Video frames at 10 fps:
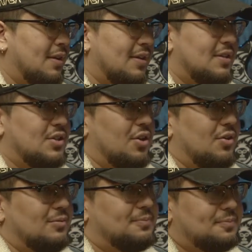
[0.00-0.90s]

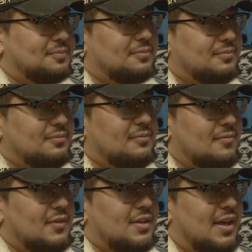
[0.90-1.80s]
So
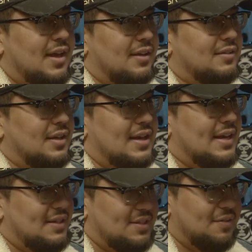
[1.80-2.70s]
yeah, the
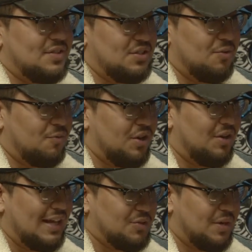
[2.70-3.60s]
90s stuff is the real.
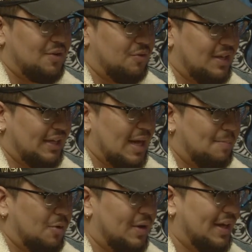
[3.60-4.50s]
That's when it really got
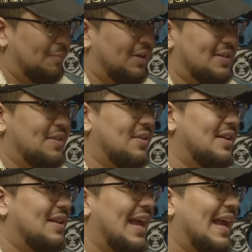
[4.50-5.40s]
poetic. Because even
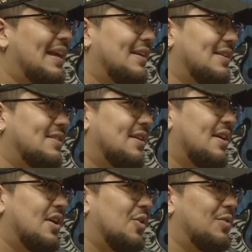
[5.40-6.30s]
in the 80s,
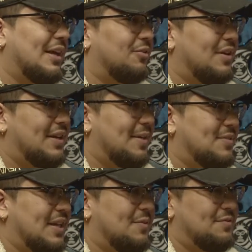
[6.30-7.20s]
with like Run
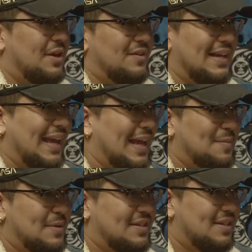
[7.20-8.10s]
DMC, it was very like
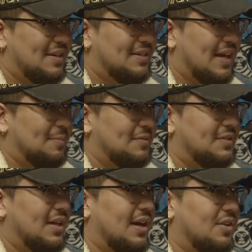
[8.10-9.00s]
ABC type of
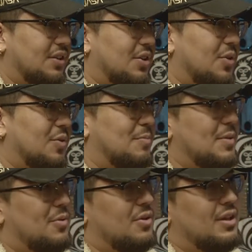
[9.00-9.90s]
style. Where
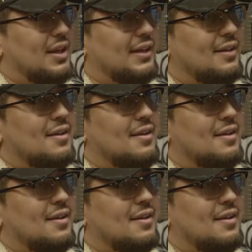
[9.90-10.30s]
people are like